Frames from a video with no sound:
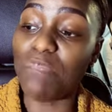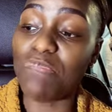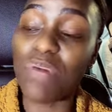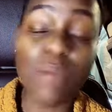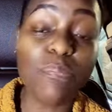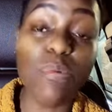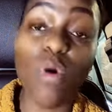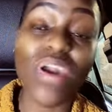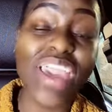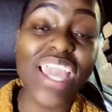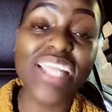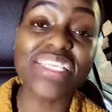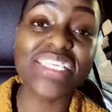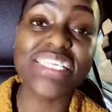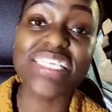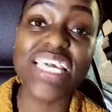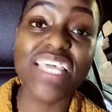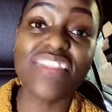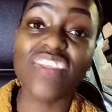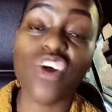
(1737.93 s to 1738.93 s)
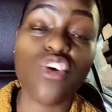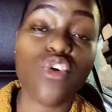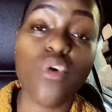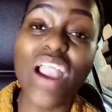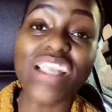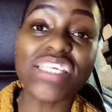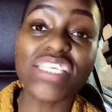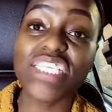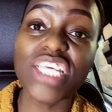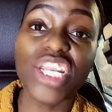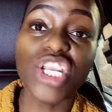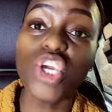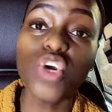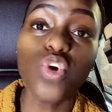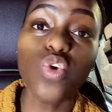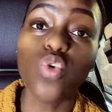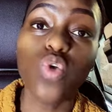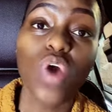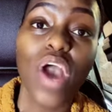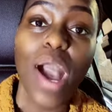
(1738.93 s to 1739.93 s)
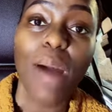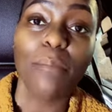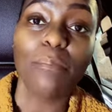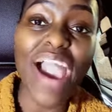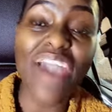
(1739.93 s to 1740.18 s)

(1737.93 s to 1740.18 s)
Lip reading: people can see the Christ in you